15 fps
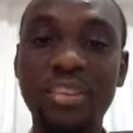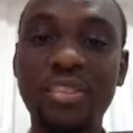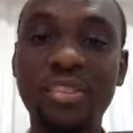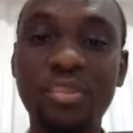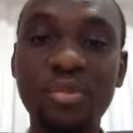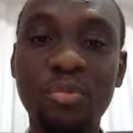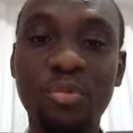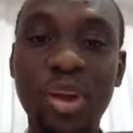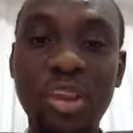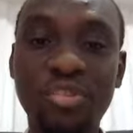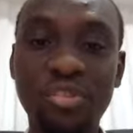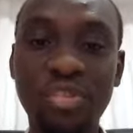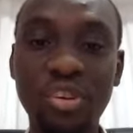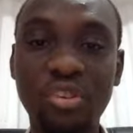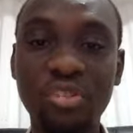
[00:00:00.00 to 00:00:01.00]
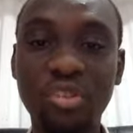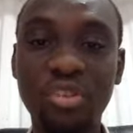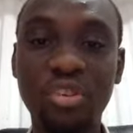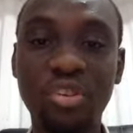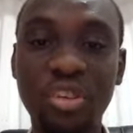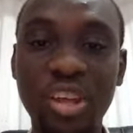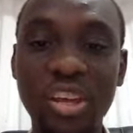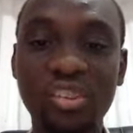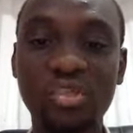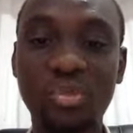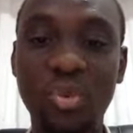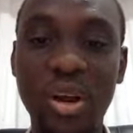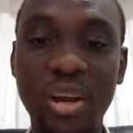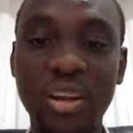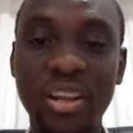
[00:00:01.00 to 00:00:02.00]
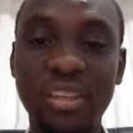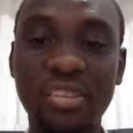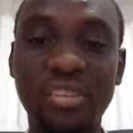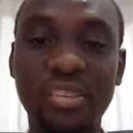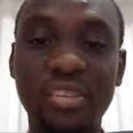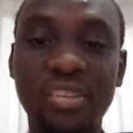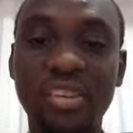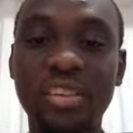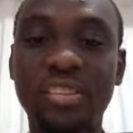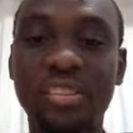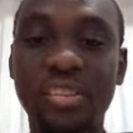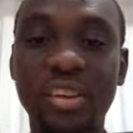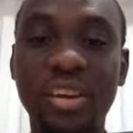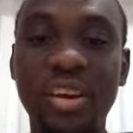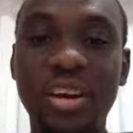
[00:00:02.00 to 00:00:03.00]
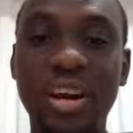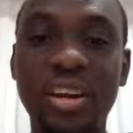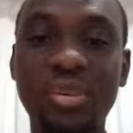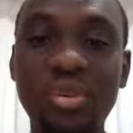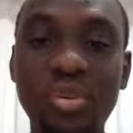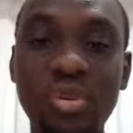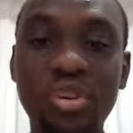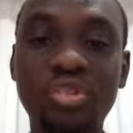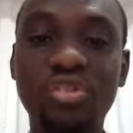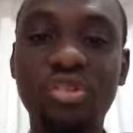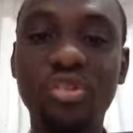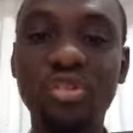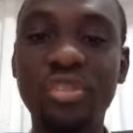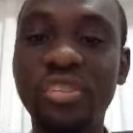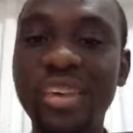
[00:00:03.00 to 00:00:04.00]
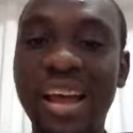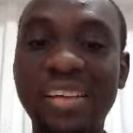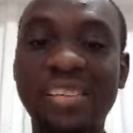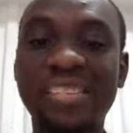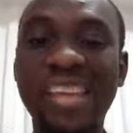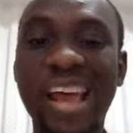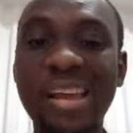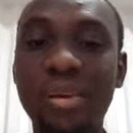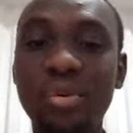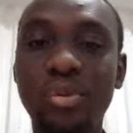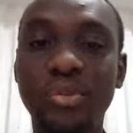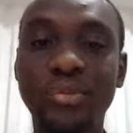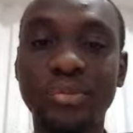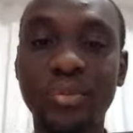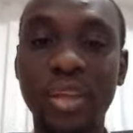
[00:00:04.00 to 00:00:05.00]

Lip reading: EC2 price reduction on H1 instances. And Google introduces Asylo.